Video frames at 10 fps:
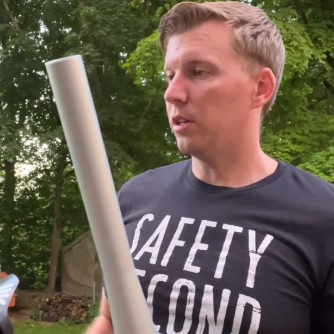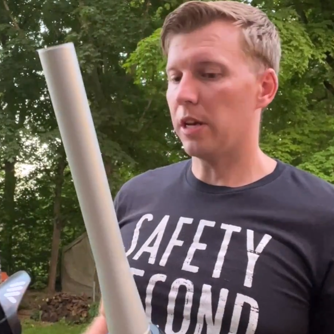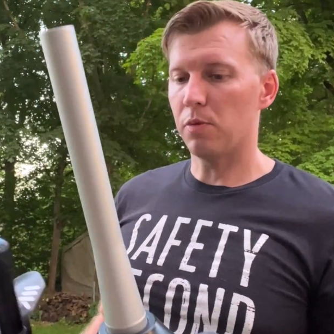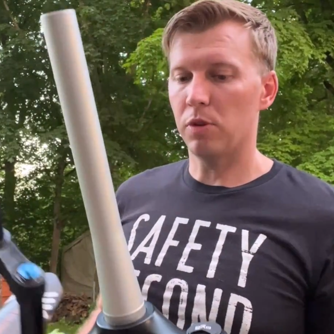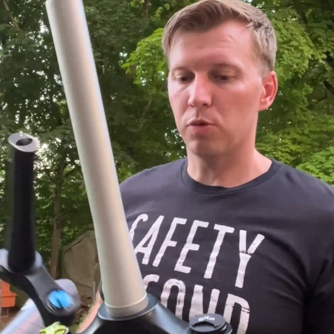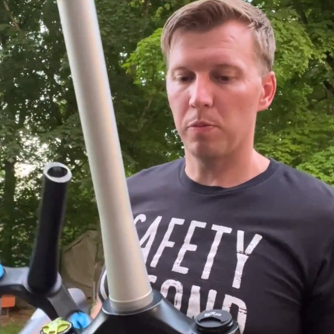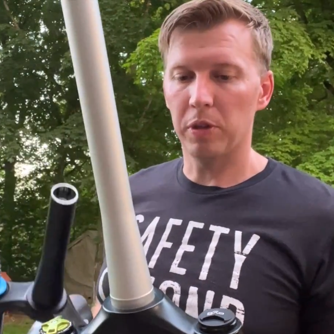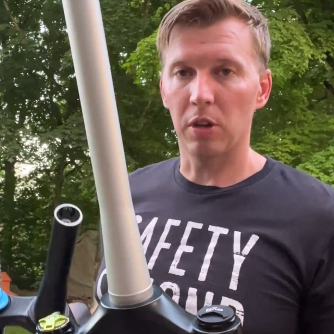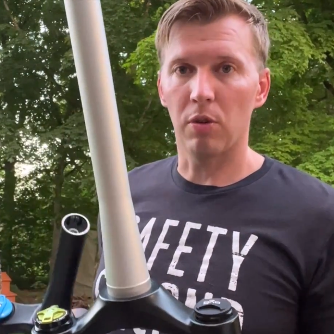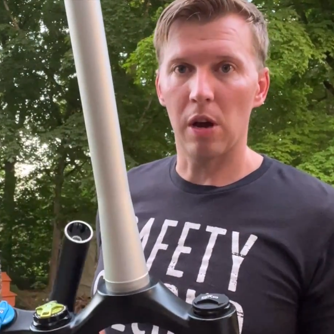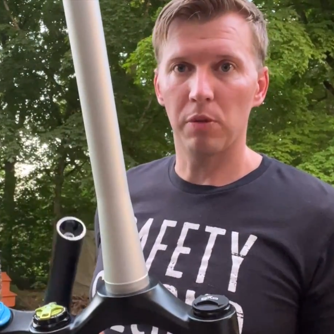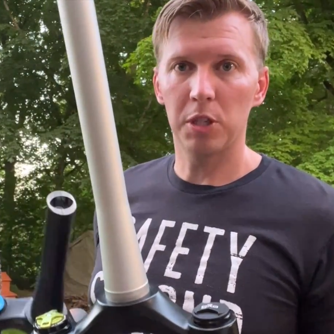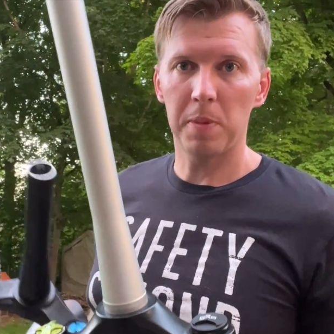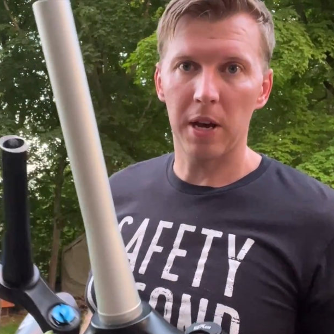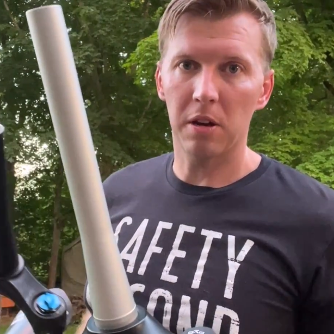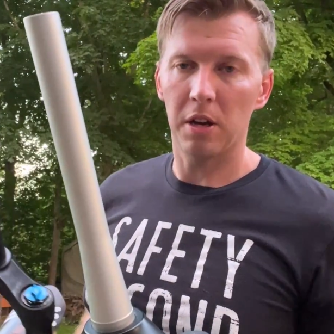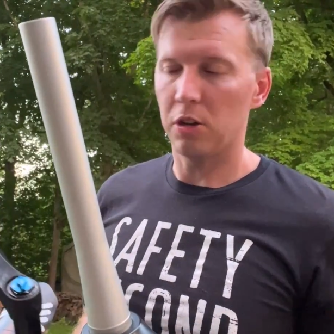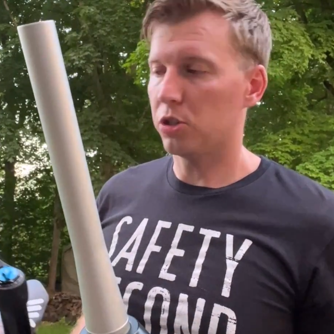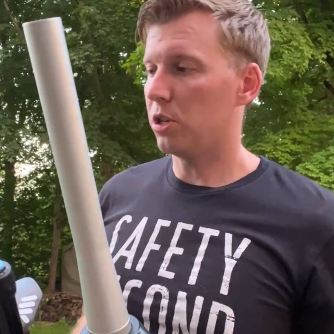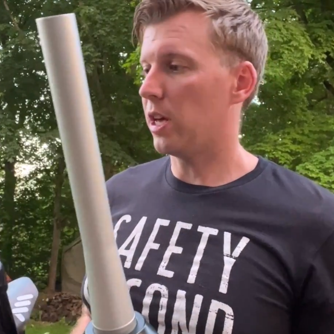Like once we put the crown race back on, I'll
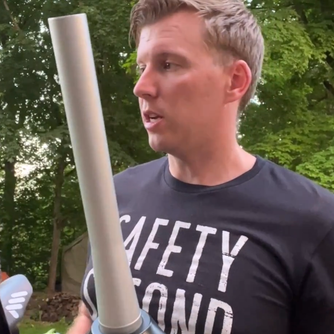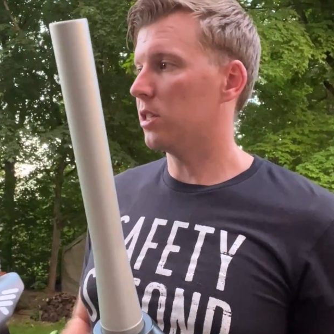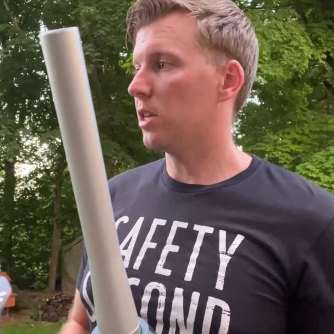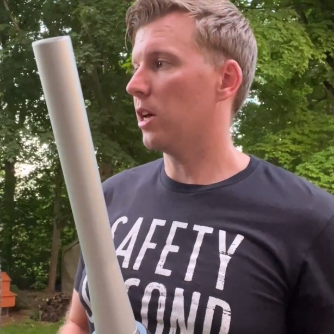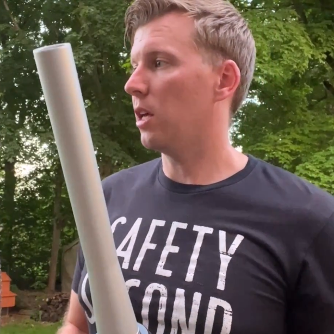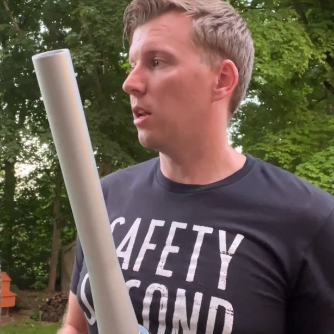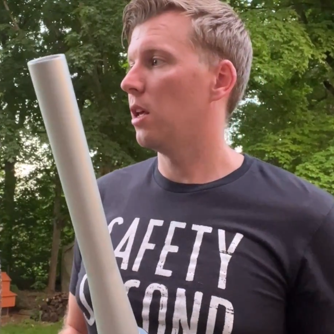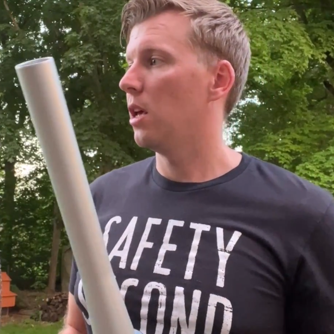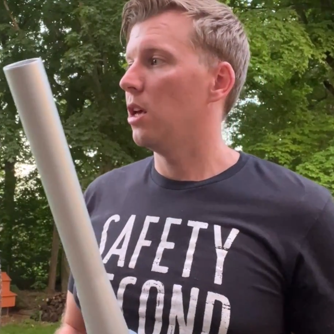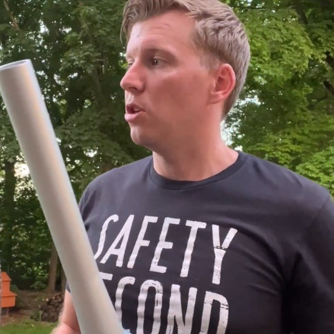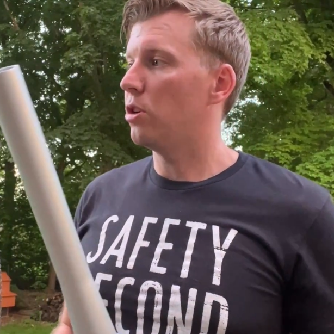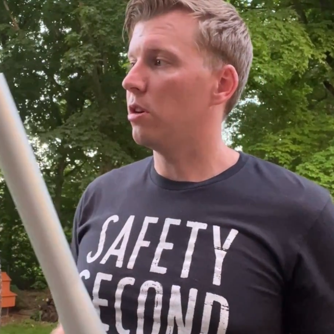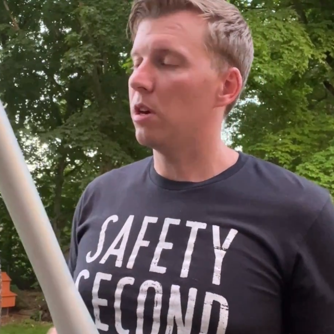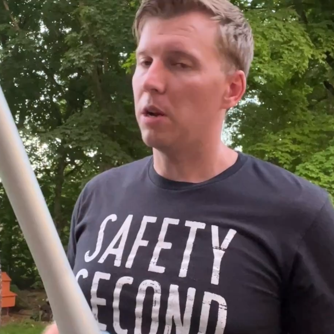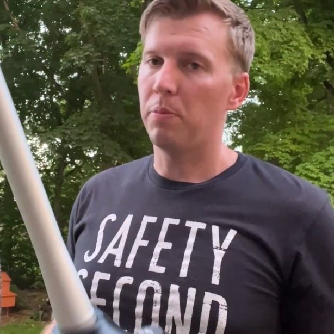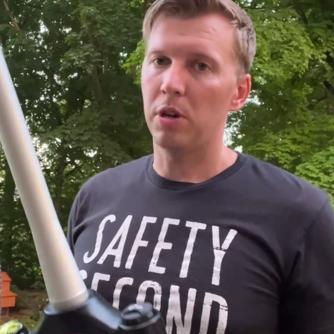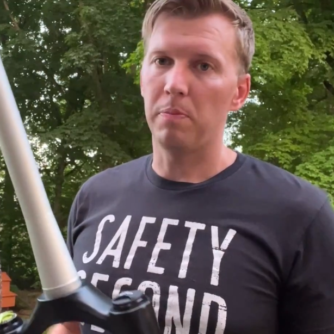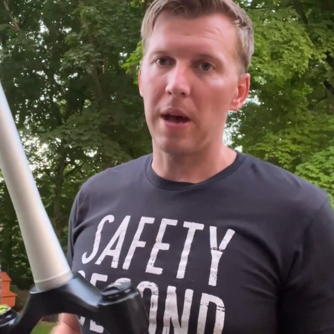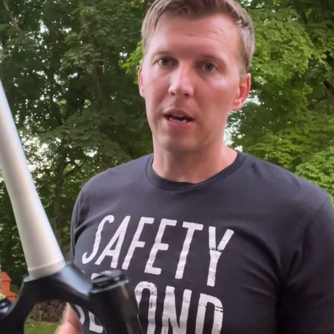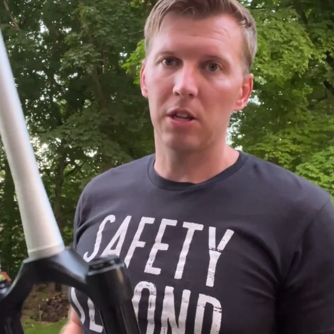show you that in a second. You can kind of put it
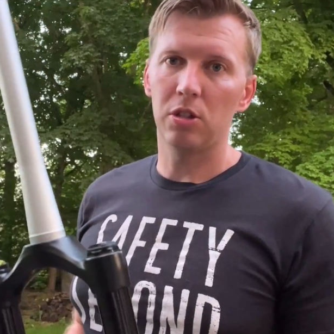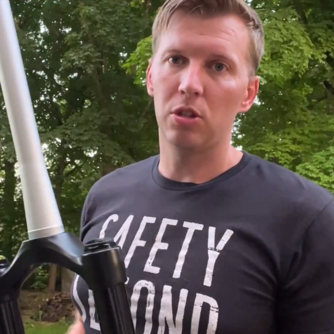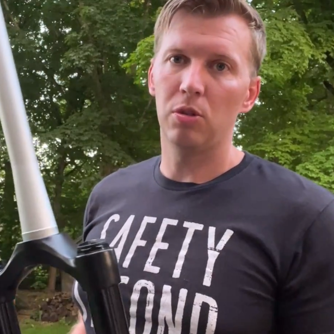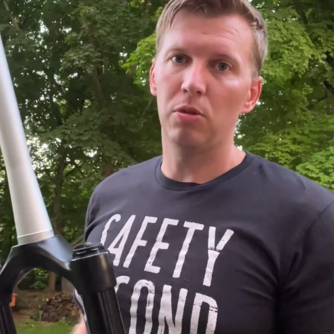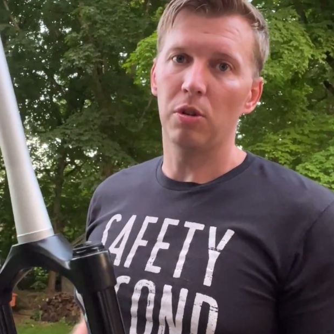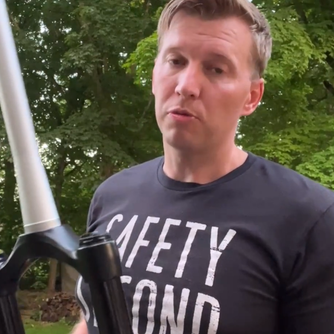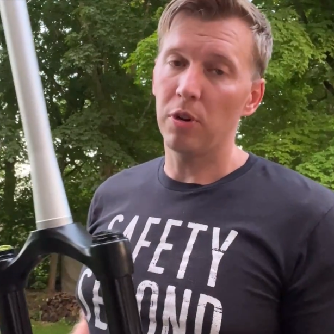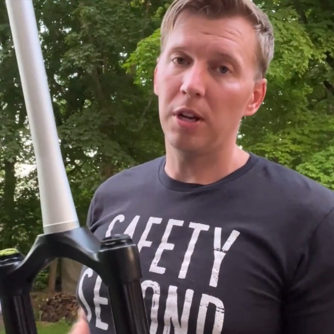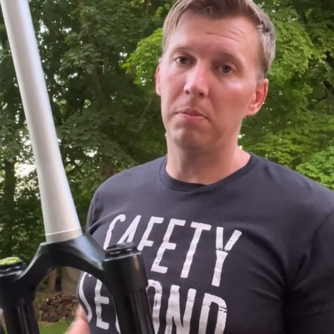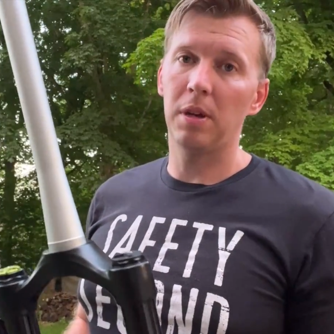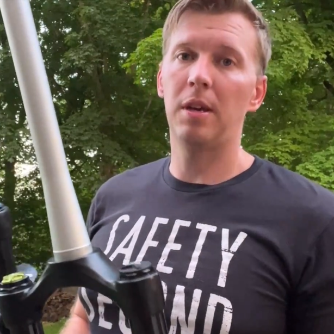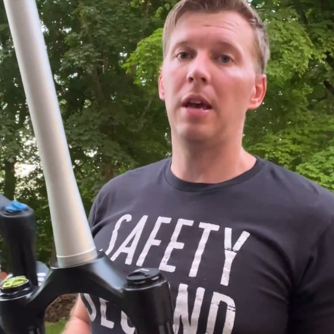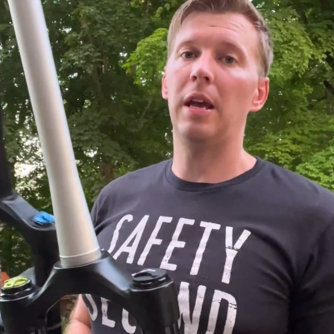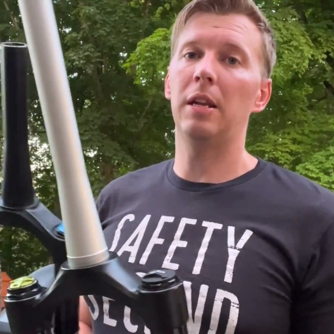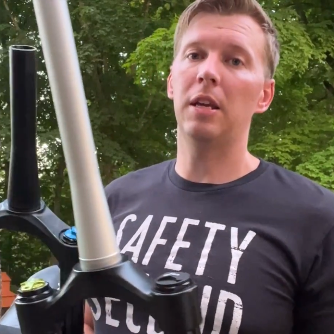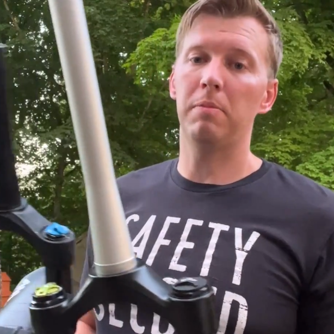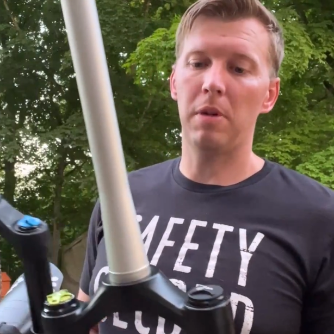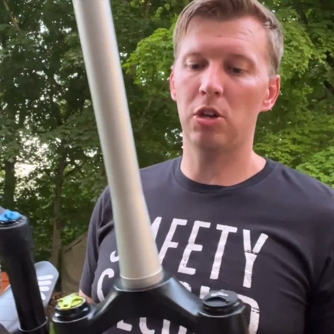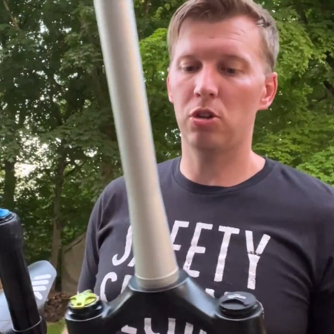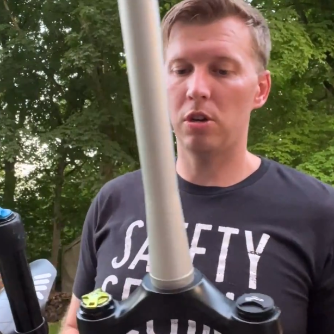back into your frame and get it
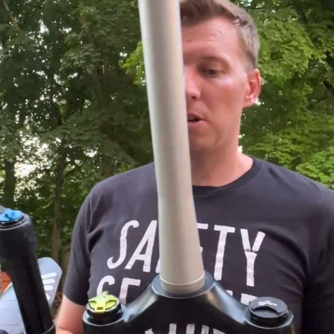measured.